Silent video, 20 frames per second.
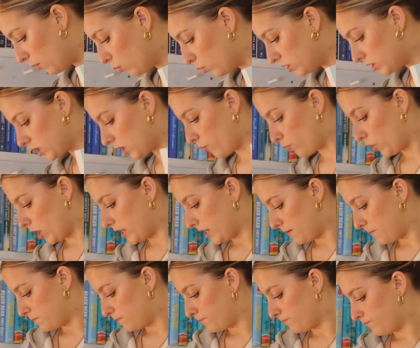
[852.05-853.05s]
what did I rate
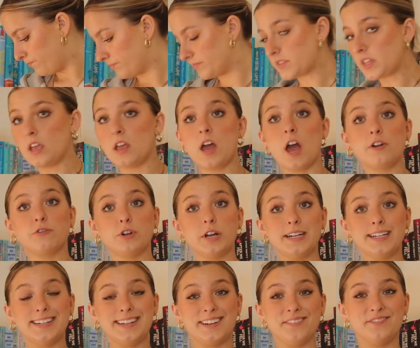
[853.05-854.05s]
it? I
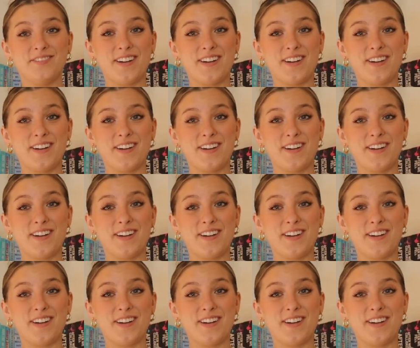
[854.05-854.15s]
rated it a